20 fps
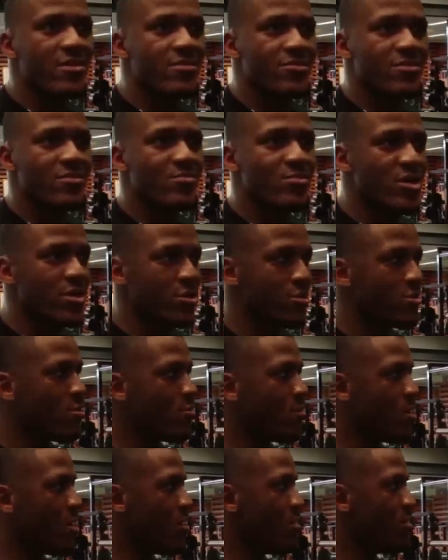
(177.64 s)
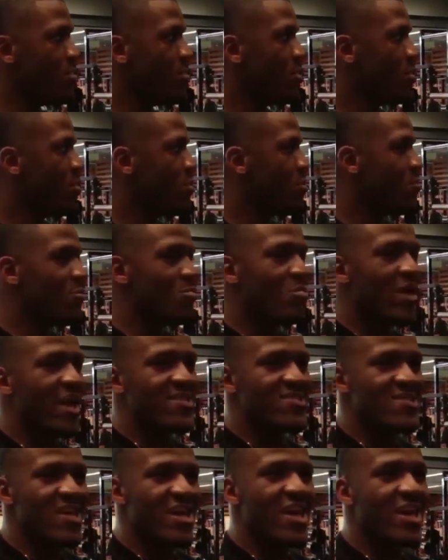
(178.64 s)
lifting, but we
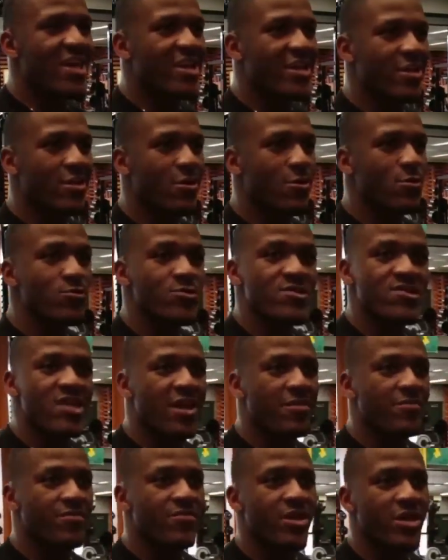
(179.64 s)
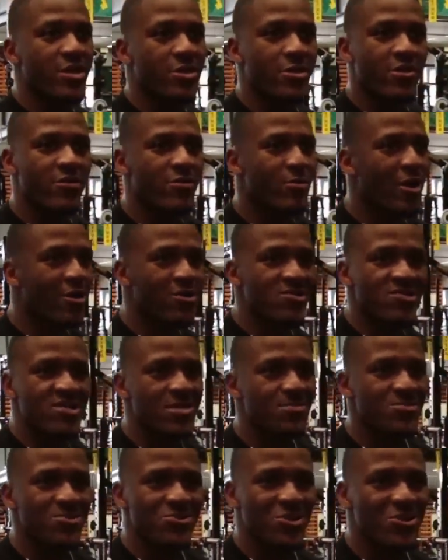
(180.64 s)
maintained and we stayed fit. Everybody on the
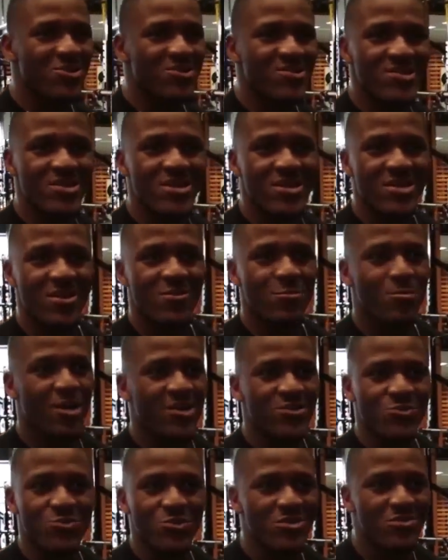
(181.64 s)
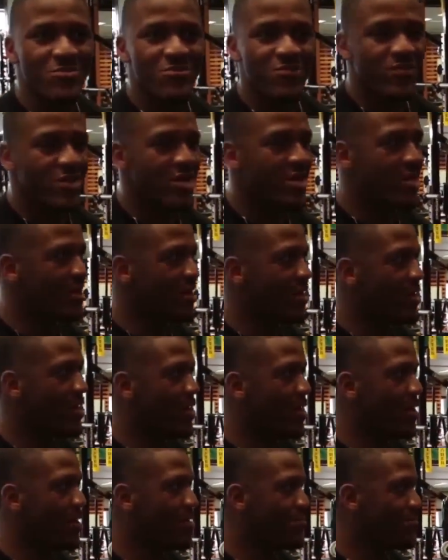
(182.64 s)
team, you're gonna see it. Everybody's really fit,
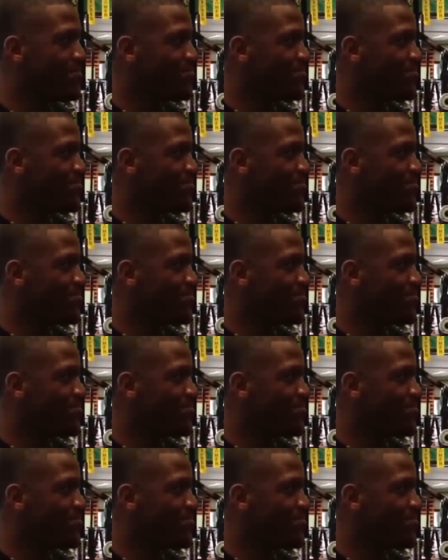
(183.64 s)
and